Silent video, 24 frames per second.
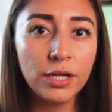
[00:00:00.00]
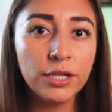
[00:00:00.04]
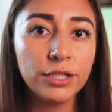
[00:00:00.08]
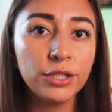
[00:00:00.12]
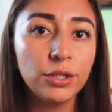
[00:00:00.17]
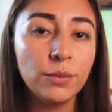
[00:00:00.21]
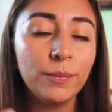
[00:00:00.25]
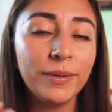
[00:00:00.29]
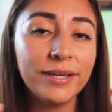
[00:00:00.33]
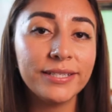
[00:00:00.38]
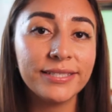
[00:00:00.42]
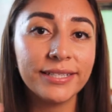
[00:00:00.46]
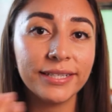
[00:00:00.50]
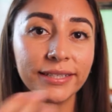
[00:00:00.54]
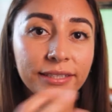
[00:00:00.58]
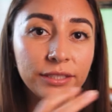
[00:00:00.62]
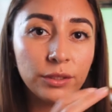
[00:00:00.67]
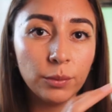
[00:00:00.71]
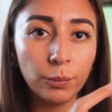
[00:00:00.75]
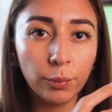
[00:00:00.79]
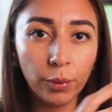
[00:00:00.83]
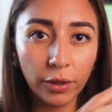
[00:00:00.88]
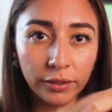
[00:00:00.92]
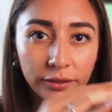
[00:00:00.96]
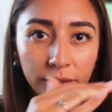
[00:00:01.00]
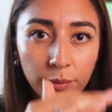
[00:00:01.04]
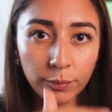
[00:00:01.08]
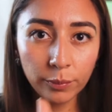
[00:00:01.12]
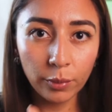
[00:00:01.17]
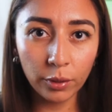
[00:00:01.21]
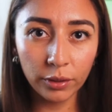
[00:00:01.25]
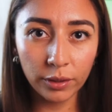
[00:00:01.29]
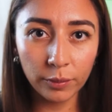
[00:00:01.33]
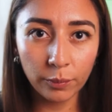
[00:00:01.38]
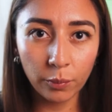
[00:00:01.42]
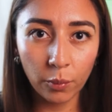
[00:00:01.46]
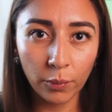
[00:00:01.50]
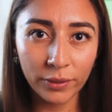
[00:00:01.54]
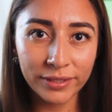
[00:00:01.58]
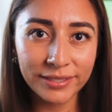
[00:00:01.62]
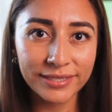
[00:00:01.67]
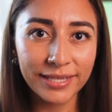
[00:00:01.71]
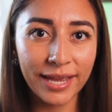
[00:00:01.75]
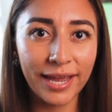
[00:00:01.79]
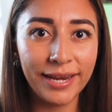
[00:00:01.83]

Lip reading: You put the bullet points